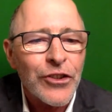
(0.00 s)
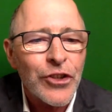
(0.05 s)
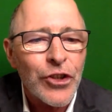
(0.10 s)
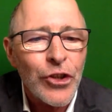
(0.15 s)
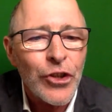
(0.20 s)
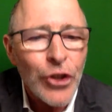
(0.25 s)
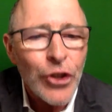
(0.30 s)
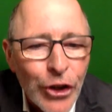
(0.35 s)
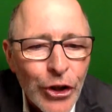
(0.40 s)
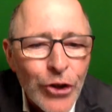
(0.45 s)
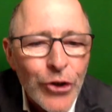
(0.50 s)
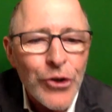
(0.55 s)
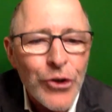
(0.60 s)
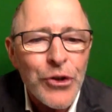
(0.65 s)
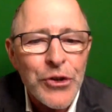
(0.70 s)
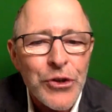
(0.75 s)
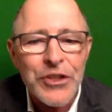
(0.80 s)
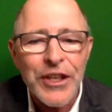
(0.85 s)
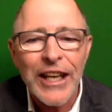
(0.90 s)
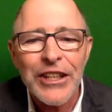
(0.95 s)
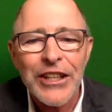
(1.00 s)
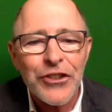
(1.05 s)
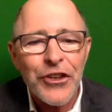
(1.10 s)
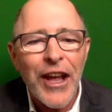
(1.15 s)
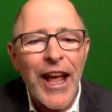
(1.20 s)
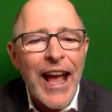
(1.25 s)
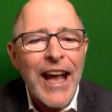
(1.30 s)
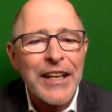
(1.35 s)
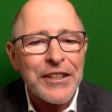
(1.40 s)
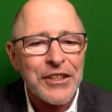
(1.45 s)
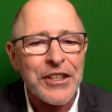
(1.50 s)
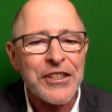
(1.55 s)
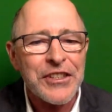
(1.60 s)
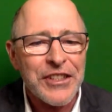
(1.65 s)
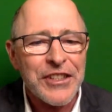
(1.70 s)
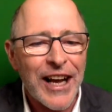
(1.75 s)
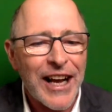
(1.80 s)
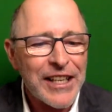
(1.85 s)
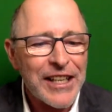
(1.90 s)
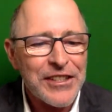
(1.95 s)
to use and to
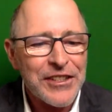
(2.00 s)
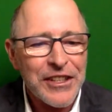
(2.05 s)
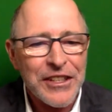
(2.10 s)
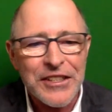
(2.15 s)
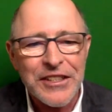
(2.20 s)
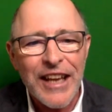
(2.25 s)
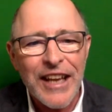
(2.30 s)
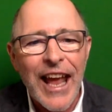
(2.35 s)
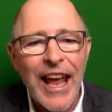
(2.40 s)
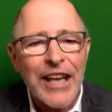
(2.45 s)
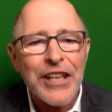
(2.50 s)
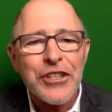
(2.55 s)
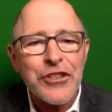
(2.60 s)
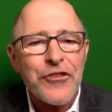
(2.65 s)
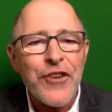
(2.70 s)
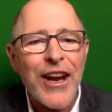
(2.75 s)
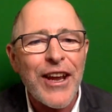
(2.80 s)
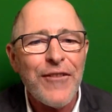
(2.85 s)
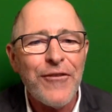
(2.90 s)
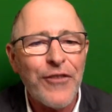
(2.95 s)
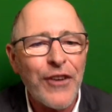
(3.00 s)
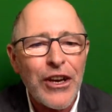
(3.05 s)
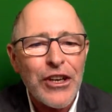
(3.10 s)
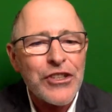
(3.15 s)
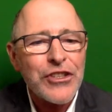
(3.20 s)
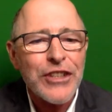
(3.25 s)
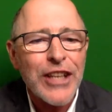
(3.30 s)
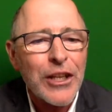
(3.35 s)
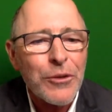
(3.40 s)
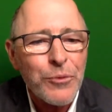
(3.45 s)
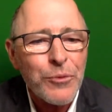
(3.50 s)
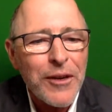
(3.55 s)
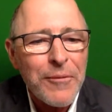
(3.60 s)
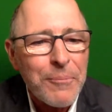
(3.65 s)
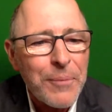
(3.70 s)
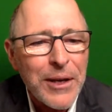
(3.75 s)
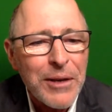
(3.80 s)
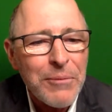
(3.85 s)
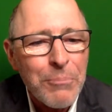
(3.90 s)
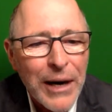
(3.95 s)
exercise this x ray vision that
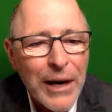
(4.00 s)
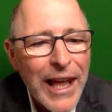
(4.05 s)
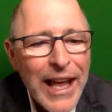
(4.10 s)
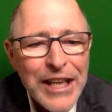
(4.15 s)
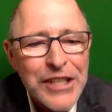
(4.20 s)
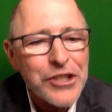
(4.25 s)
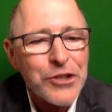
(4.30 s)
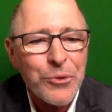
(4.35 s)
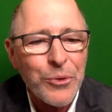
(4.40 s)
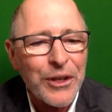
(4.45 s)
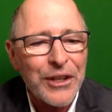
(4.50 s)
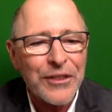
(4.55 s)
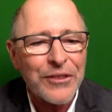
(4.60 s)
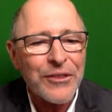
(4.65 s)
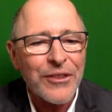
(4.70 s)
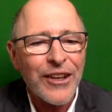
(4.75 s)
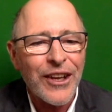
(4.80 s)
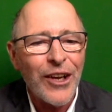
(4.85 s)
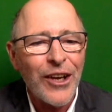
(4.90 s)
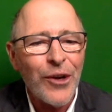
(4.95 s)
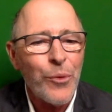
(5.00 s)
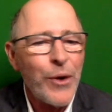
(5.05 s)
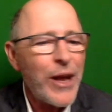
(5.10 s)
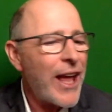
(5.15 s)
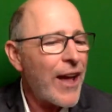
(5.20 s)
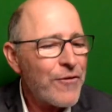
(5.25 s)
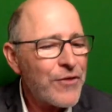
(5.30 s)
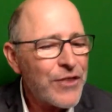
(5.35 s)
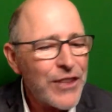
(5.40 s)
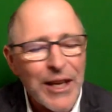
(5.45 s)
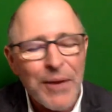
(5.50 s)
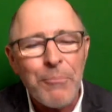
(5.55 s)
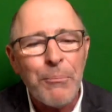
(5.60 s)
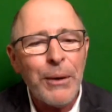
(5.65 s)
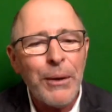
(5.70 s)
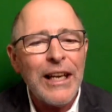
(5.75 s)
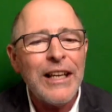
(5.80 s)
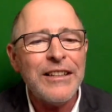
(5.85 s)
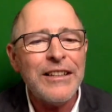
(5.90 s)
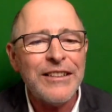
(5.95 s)
we've been blessed with. We have the
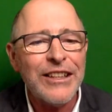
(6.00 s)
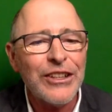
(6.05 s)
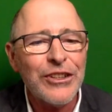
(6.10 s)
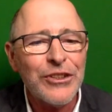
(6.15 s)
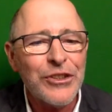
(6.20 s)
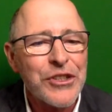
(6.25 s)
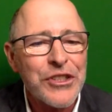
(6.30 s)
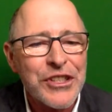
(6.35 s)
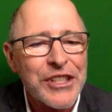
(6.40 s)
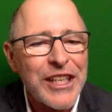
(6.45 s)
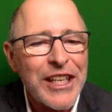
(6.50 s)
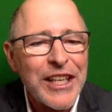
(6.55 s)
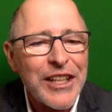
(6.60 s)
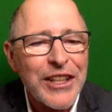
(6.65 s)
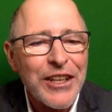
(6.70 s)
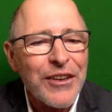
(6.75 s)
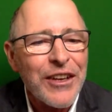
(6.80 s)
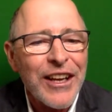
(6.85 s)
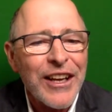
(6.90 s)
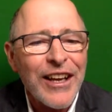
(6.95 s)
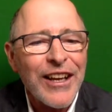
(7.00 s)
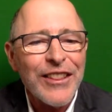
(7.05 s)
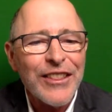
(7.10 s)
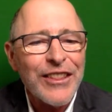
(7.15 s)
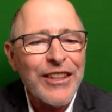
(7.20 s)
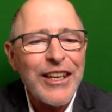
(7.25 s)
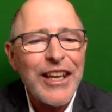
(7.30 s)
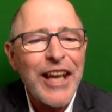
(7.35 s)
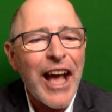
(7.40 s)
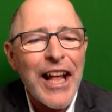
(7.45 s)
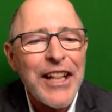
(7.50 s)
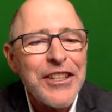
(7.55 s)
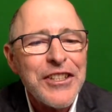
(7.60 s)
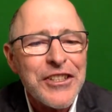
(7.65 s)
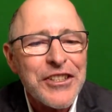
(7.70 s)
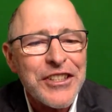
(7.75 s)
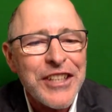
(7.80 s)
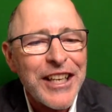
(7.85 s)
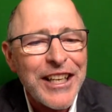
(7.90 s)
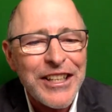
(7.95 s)
ability to see the, the
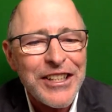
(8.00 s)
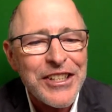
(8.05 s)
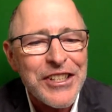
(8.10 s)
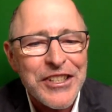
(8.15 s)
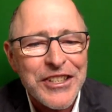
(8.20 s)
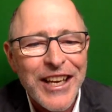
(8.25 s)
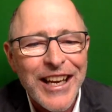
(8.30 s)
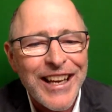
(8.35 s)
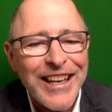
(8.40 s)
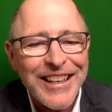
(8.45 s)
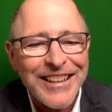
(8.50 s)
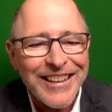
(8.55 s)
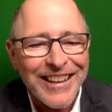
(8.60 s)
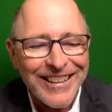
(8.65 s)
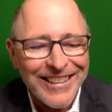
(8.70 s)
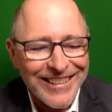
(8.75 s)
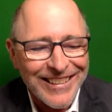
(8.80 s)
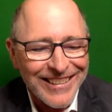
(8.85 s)
unseen scene